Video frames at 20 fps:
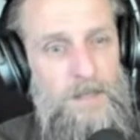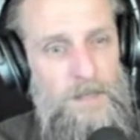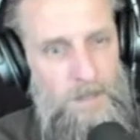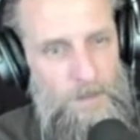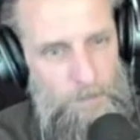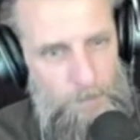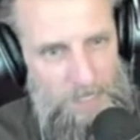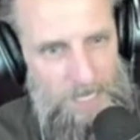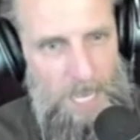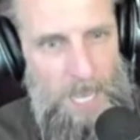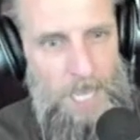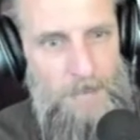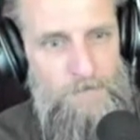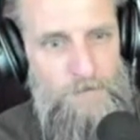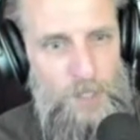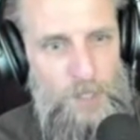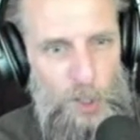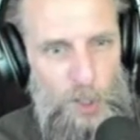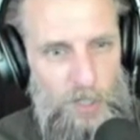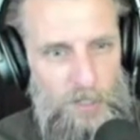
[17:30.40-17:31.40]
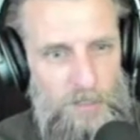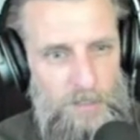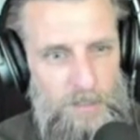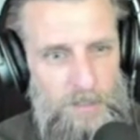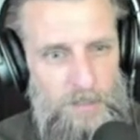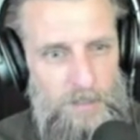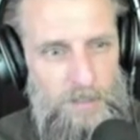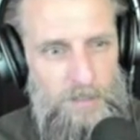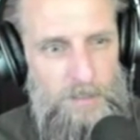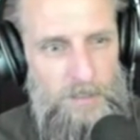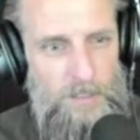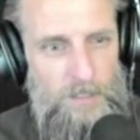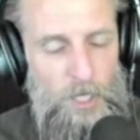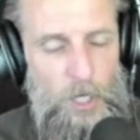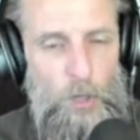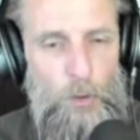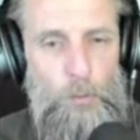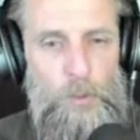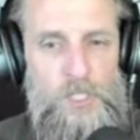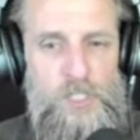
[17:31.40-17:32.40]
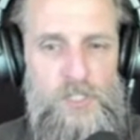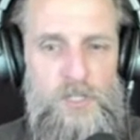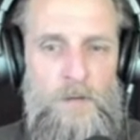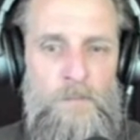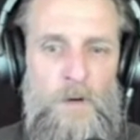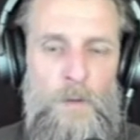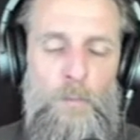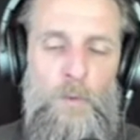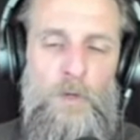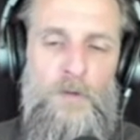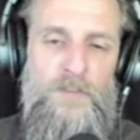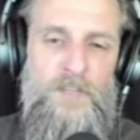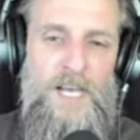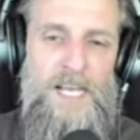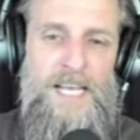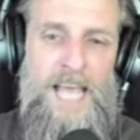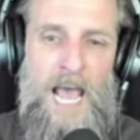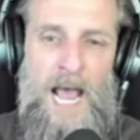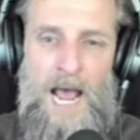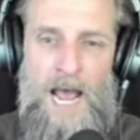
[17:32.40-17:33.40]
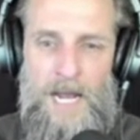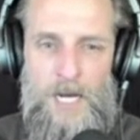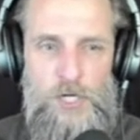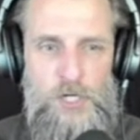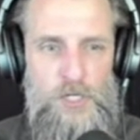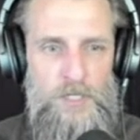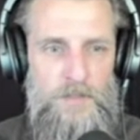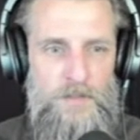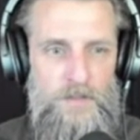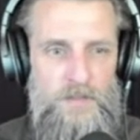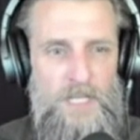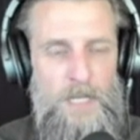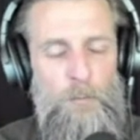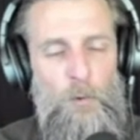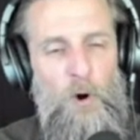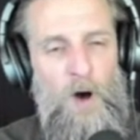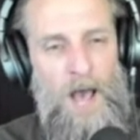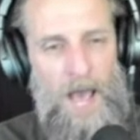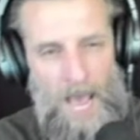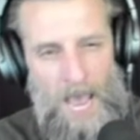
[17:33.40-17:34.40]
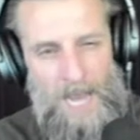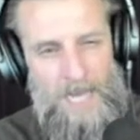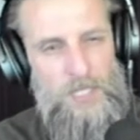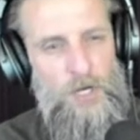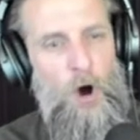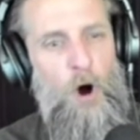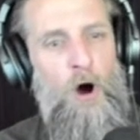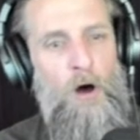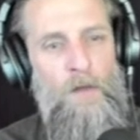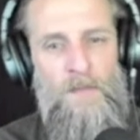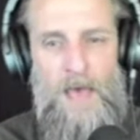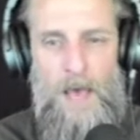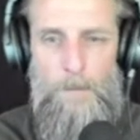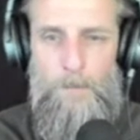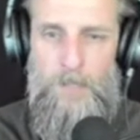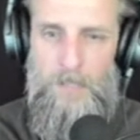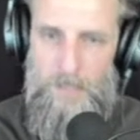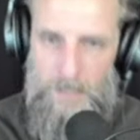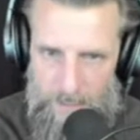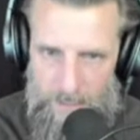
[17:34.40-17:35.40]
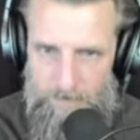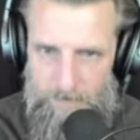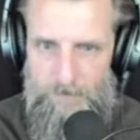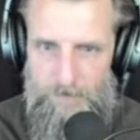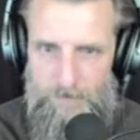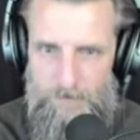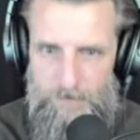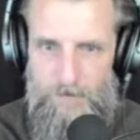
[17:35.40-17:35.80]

behavior which someone will take actions, they will act on that belief.